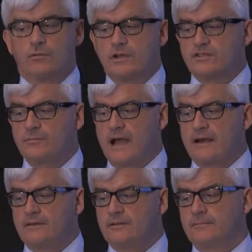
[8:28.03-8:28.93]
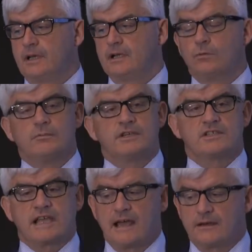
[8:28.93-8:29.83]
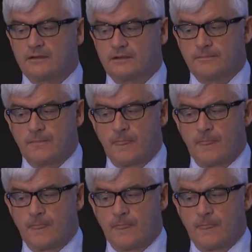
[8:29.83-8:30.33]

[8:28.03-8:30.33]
a wristband and it will be scanned.